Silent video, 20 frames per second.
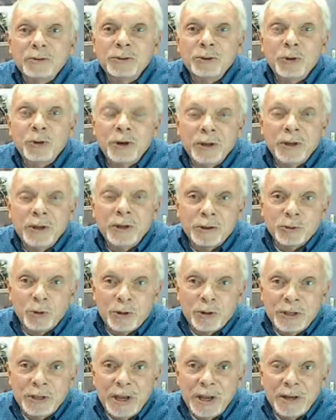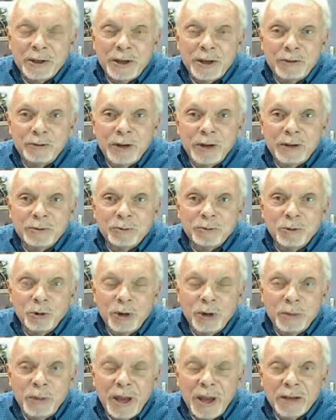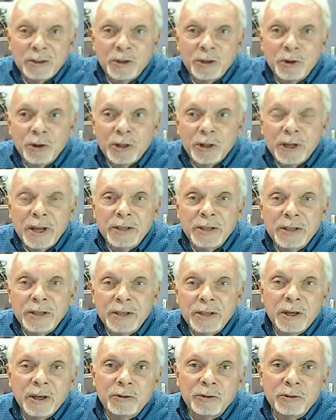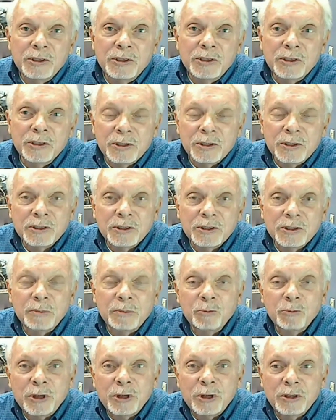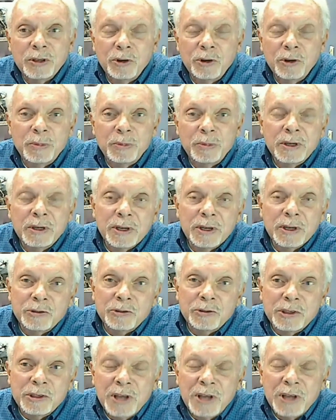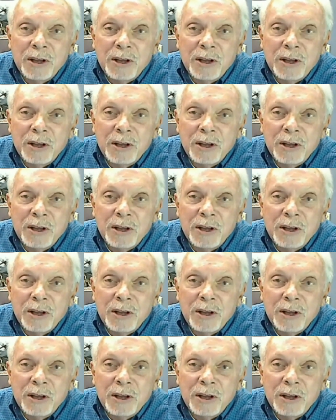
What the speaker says: 200 years worth of data I found way back in the early 1800s in some European countries.